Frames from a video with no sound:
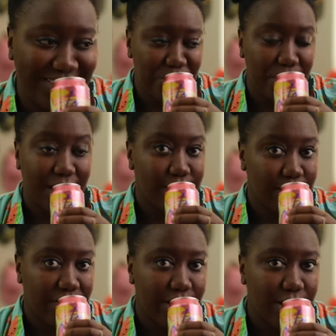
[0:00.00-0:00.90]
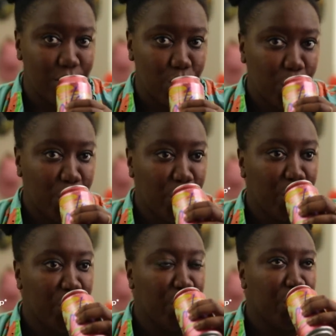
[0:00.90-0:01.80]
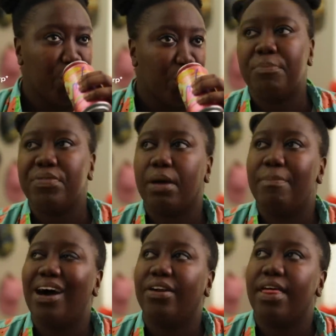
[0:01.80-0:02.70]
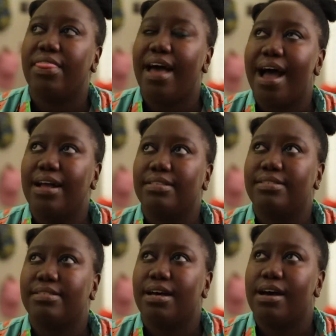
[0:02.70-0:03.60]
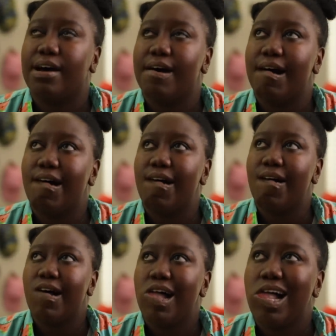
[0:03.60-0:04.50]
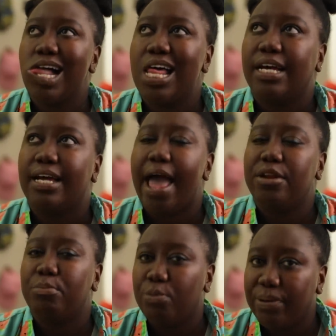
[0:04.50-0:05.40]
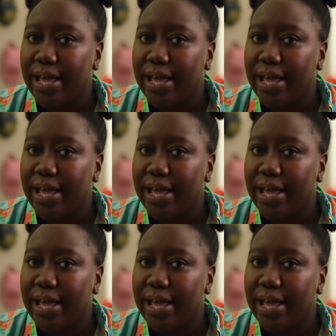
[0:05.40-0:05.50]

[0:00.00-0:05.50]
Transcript: from like CVS. There's something about it that's uh, edible